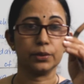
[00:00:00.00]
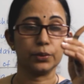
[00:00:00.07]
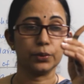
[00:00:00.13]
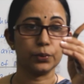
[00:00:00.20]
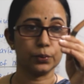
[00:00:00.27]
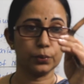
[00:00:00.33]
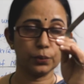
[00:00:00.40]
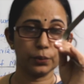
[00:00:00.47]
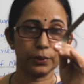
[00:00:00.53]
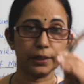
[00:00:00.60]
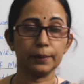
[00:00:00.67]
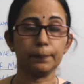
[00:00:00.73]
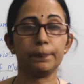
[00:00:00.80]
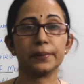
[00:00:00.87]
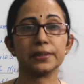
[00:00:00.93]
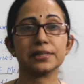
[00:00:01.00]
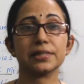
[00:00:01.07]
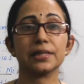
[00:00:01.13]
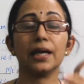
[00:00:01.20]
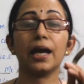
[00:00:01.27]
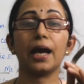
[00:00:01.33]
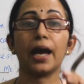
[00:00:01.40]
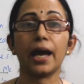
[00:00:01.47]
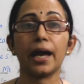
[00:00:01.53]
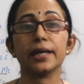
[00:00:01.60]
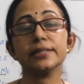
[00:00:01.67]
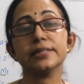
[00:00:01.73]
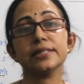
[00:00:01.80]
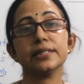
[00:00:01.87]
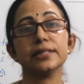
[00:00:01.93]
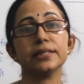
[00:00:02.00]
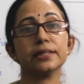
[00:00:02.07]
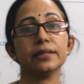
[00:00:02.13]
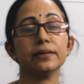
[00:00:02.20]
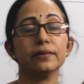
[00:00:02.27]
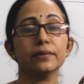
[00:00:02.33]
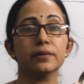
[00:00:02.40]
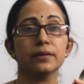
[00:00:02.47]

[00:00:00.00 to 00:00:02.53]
you depress the anterior